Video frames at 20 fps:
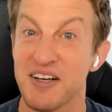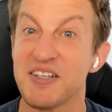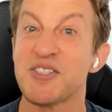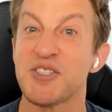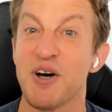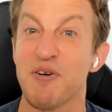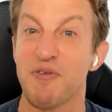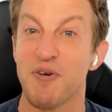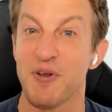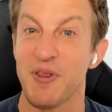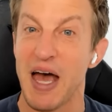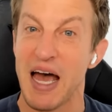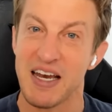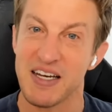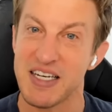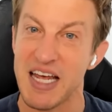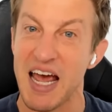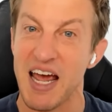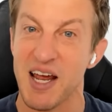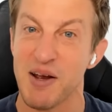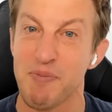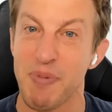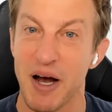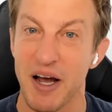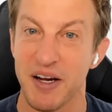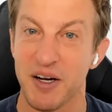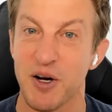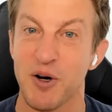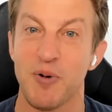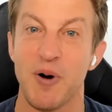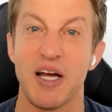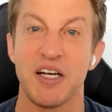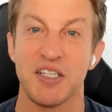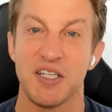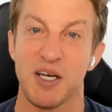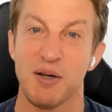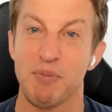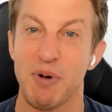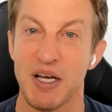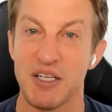suffer that day by
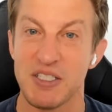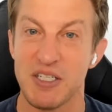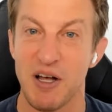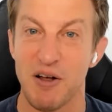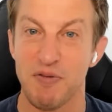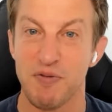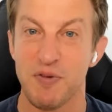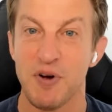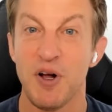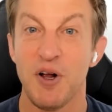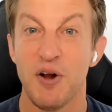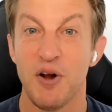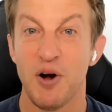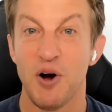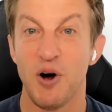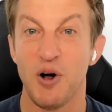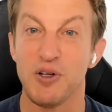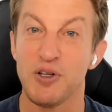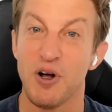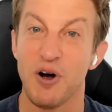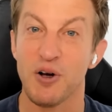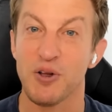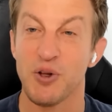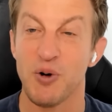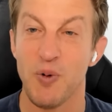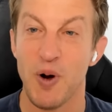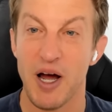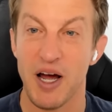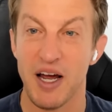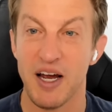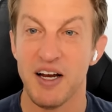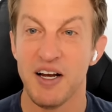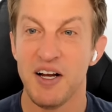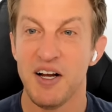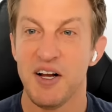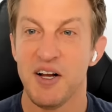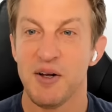correcting myself along the way.